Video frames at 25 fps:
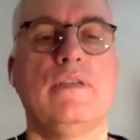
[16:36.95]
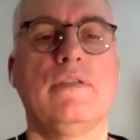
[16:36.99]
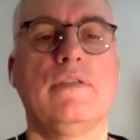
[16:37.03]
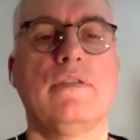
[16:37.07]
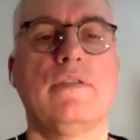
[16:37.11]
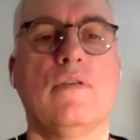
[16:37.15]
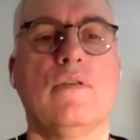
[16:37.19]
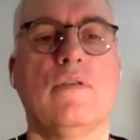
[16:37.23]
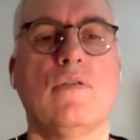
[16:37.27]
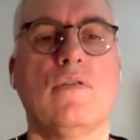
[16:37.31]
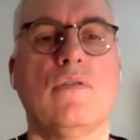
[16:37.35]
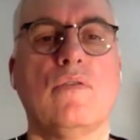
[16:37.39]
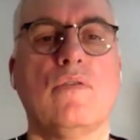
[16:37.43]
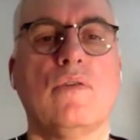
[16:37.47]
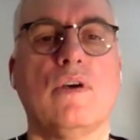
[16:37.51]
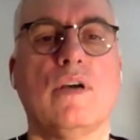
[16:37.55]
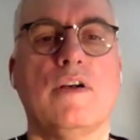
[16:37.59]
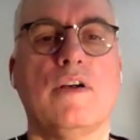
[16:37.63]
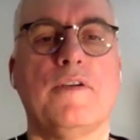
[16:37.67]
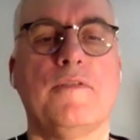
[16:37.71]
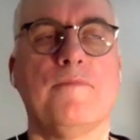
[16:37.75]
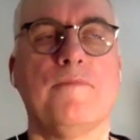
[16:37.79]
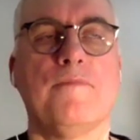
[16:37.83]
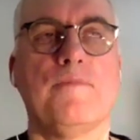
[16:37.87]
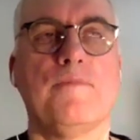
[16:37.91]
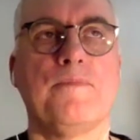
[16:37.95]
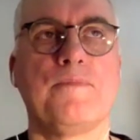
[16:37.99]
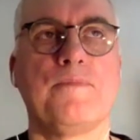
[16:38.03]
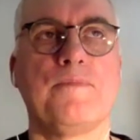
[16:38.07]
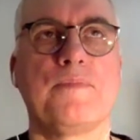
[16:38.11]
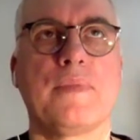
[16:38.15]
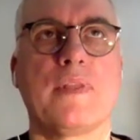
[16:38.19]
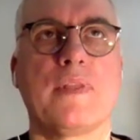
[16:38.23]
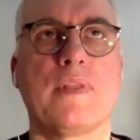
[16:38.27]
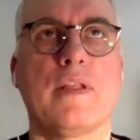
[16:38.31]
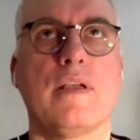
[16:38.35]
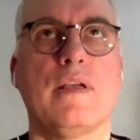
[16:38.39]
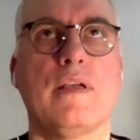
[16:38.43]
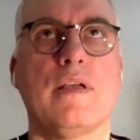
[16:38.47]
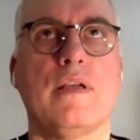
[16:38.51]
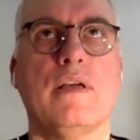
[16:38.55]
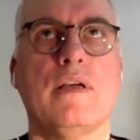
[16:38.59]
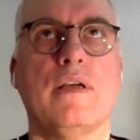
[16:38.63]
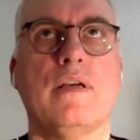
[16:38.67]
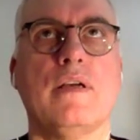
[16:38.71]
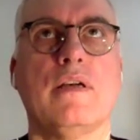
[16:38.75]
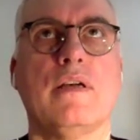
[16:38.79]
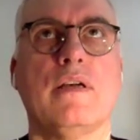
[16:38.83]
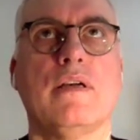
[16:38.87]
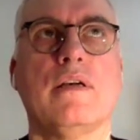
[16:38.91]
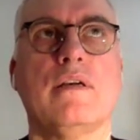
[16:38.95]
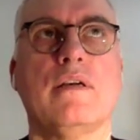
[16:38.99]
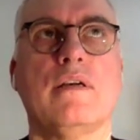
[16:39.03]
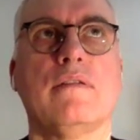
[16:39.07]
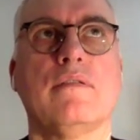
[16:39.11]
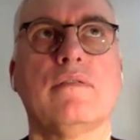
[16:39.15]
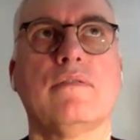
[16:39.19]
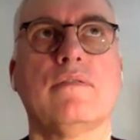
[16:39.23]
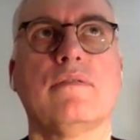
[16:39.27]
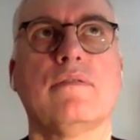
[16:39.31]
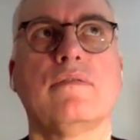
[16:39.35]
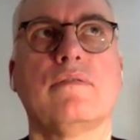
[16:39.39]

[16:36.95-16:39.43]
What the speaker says: So uh,